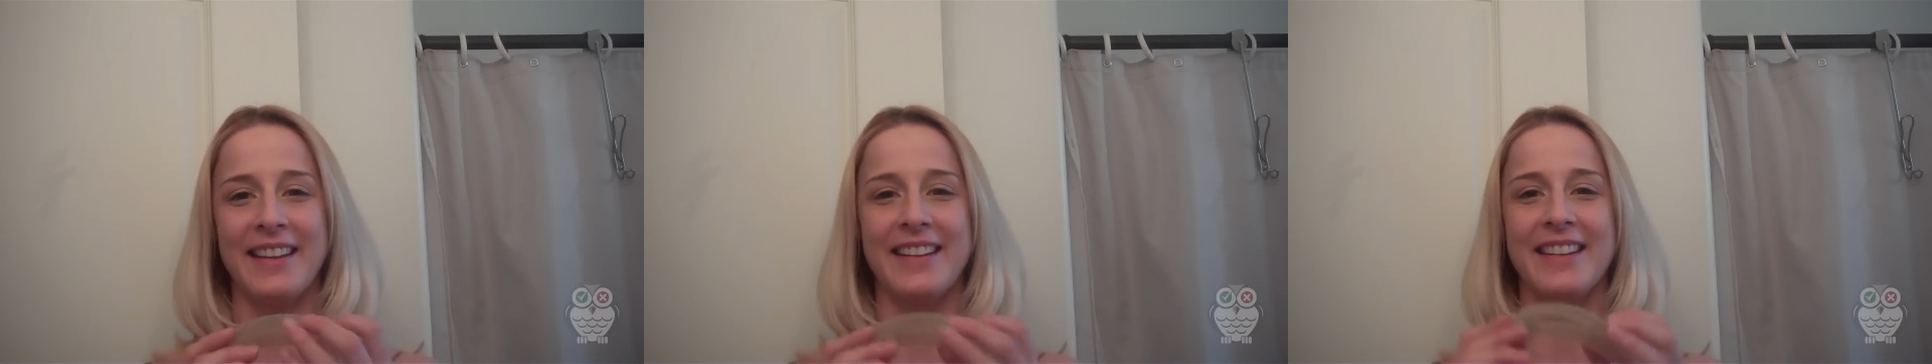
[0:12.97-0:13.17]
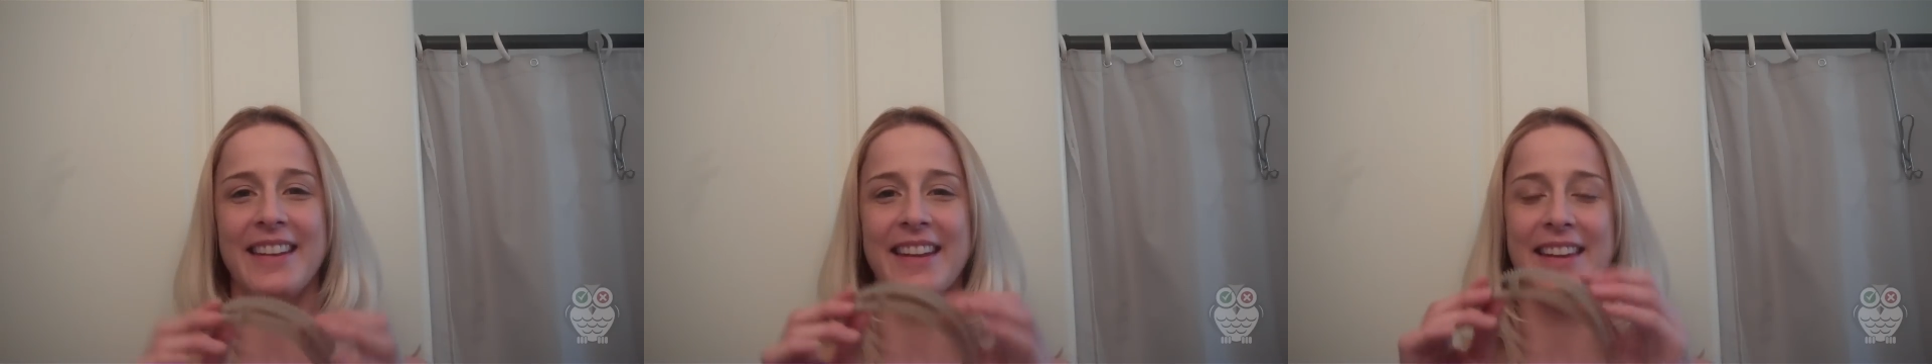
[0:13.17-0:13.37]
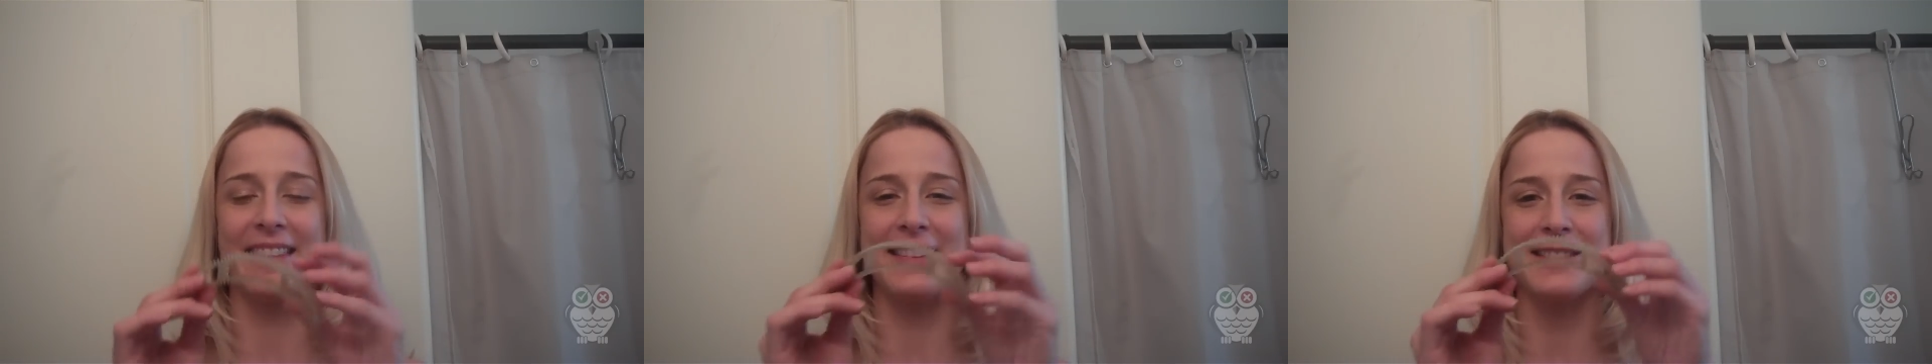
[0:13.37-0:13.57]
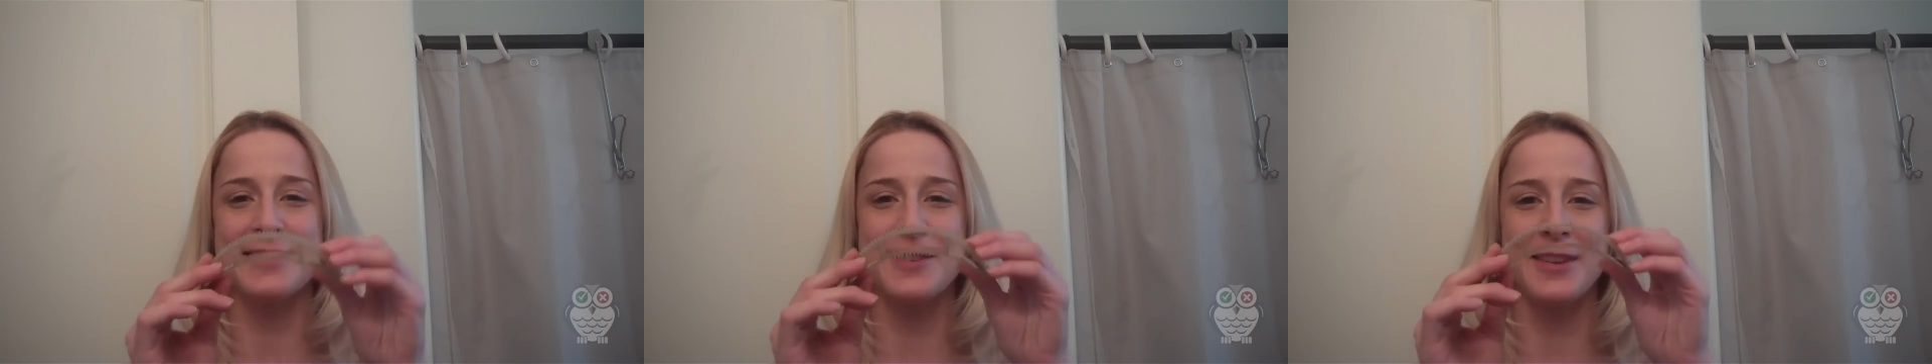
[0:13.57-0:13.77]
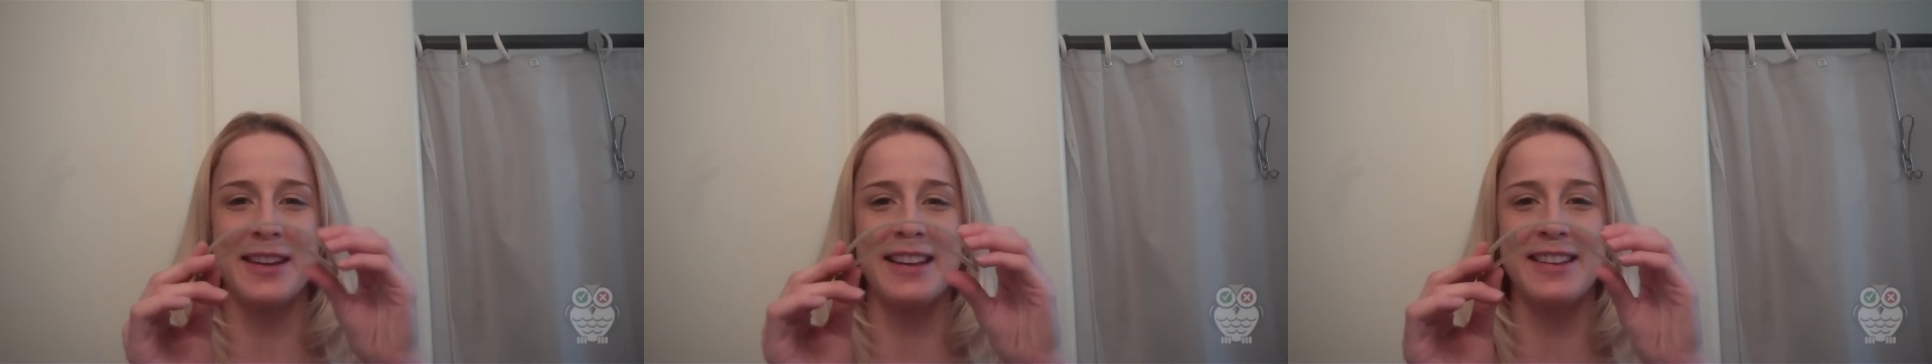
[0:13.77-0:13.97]
and like the
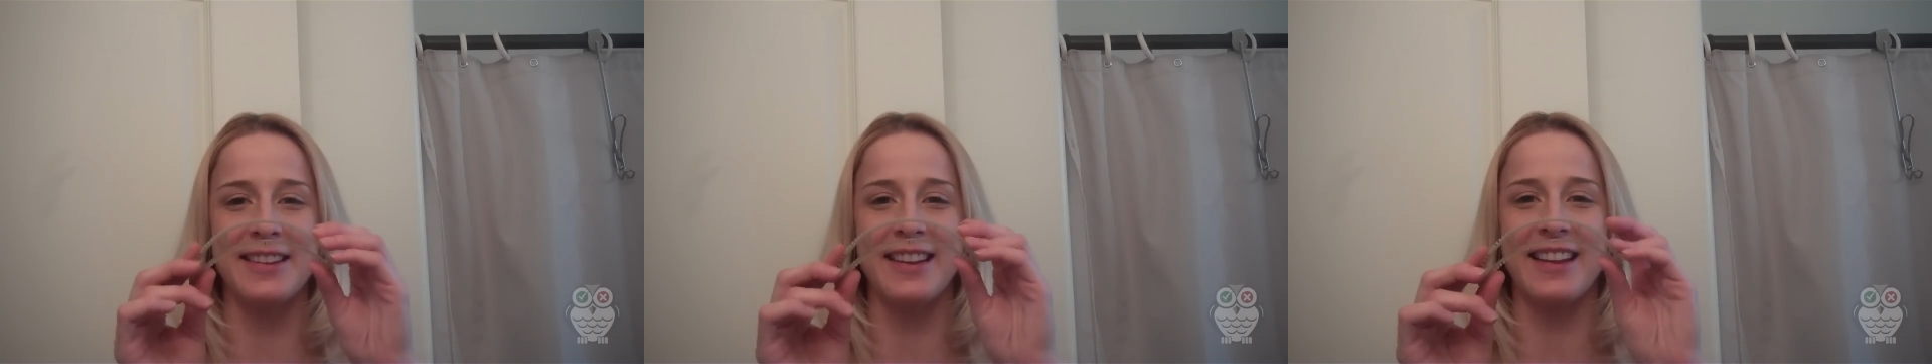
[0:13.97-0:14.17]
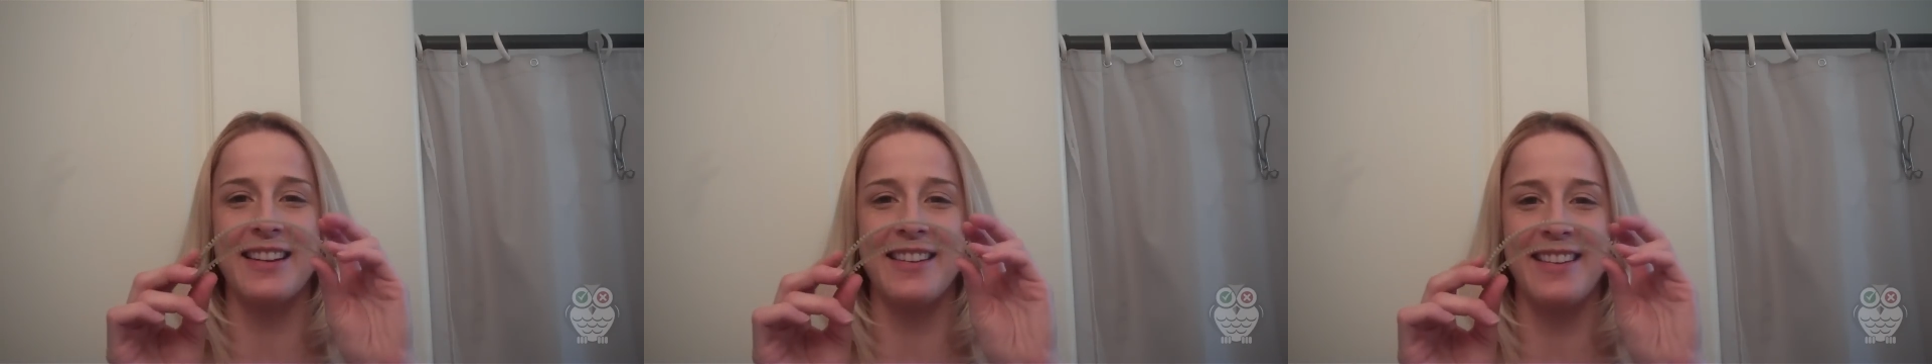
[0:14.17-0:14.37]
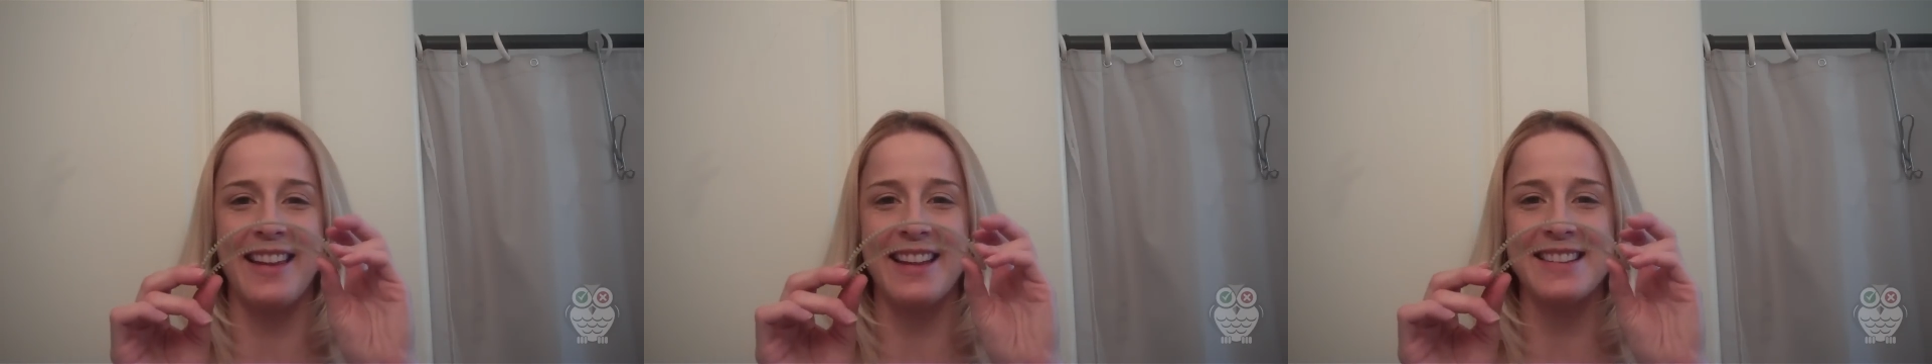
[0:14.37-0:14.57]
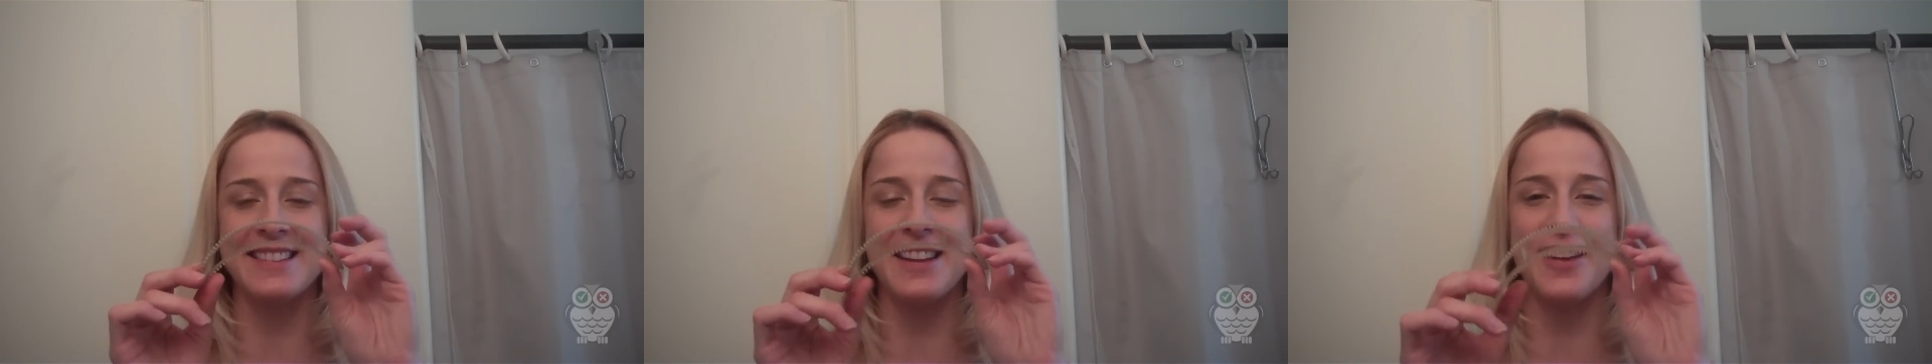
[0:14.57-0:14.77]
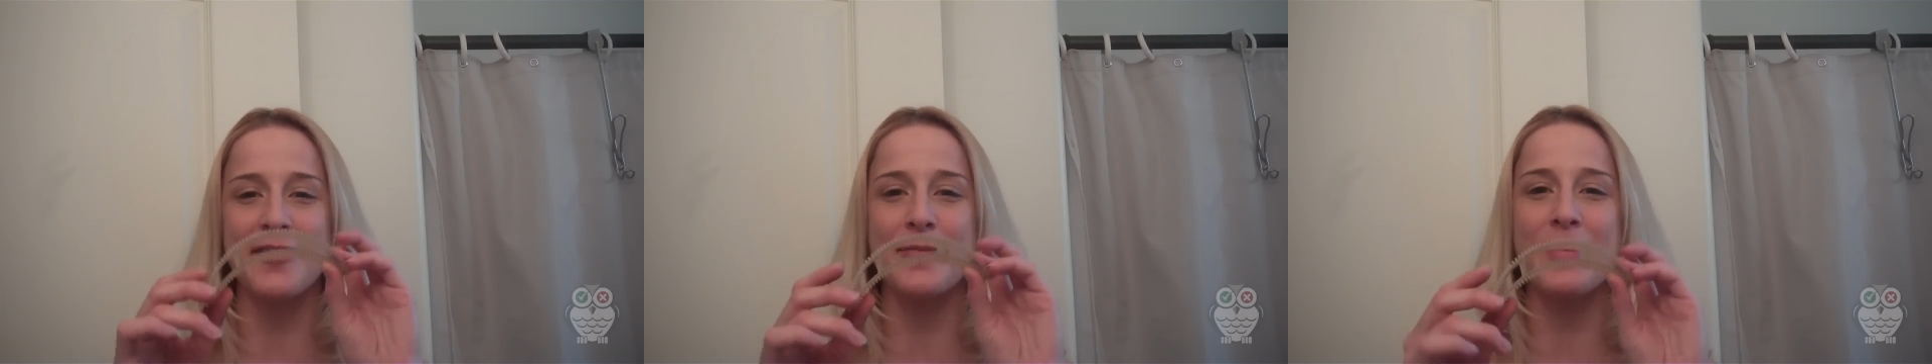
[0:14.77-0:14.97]
snooky look and all that
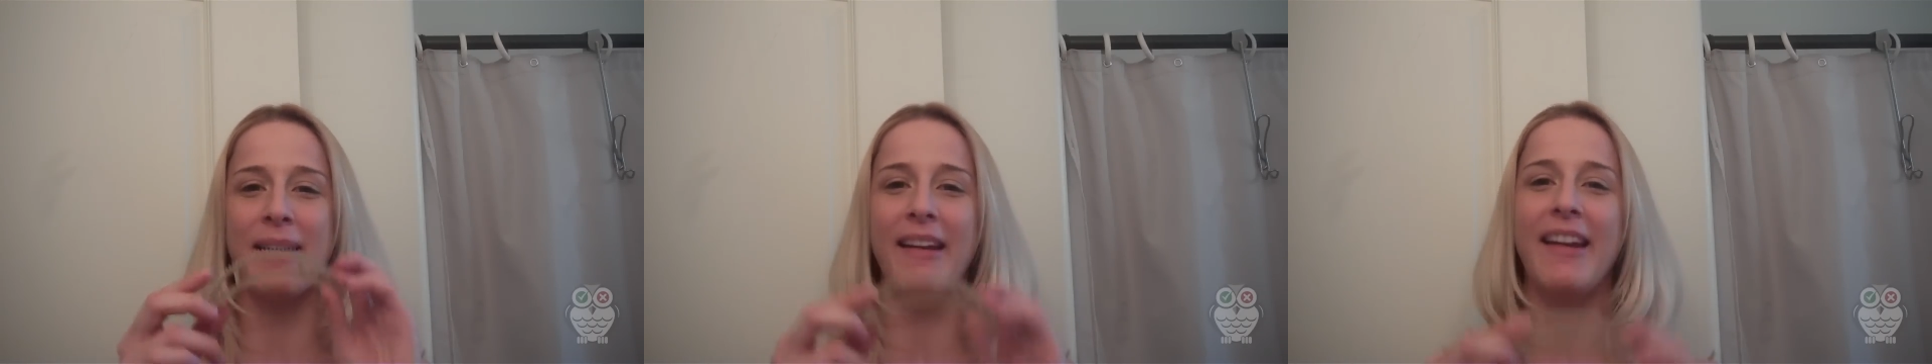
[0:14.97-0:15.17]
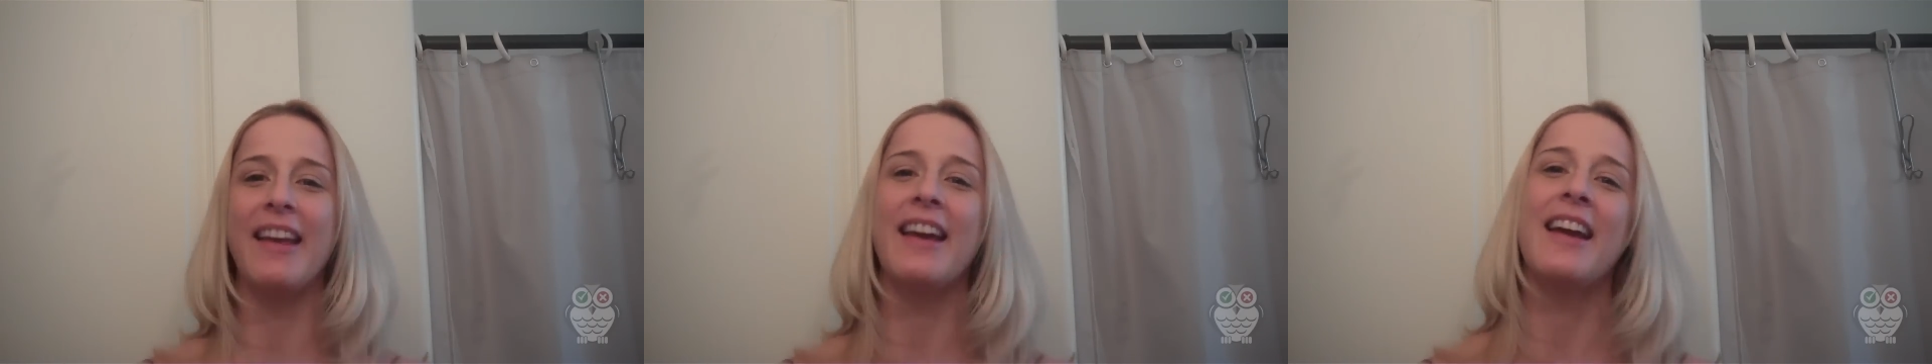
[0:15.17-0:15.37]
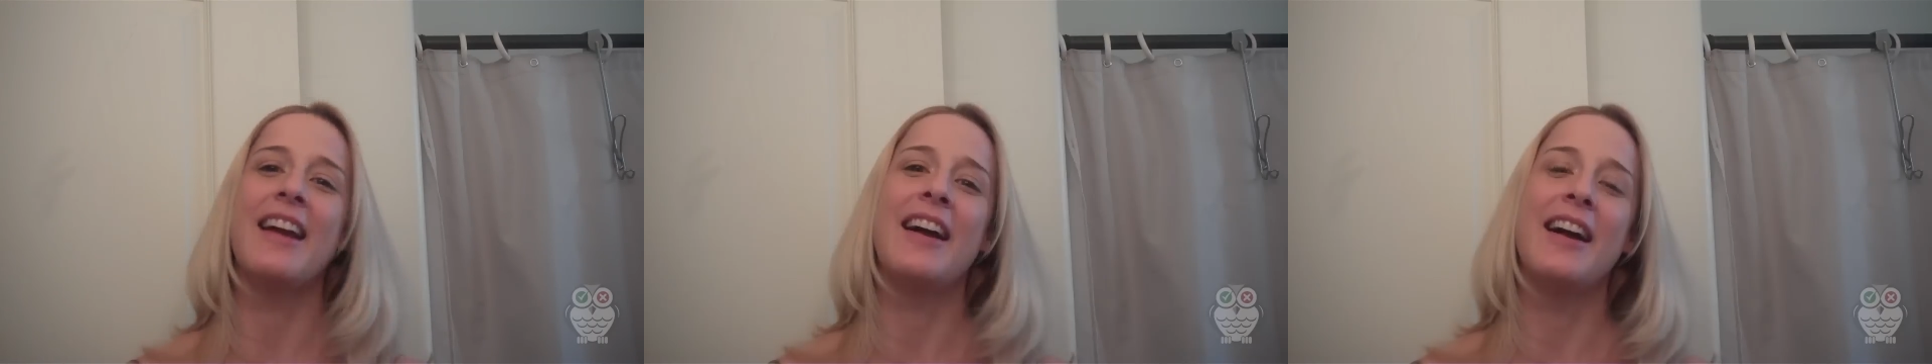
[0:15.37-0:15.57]
stuff, but